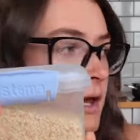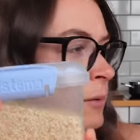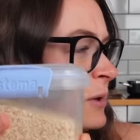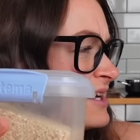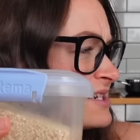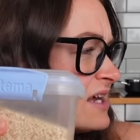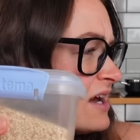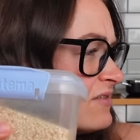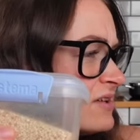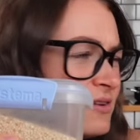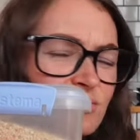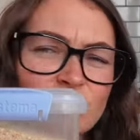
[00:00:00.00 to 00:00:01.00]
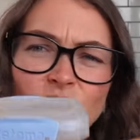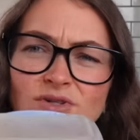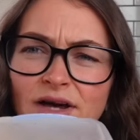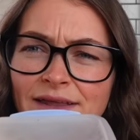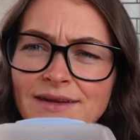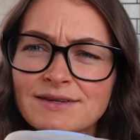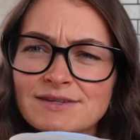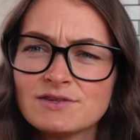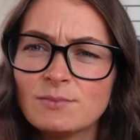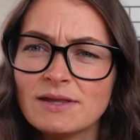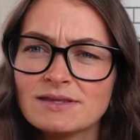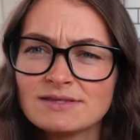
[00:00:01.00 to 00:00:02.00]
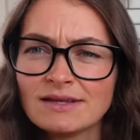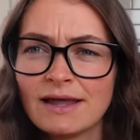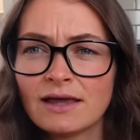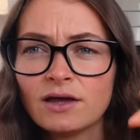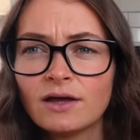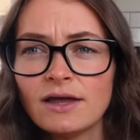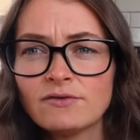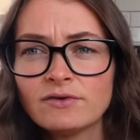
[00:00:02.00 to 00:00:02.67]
and we actually have a little tiny dispenser like a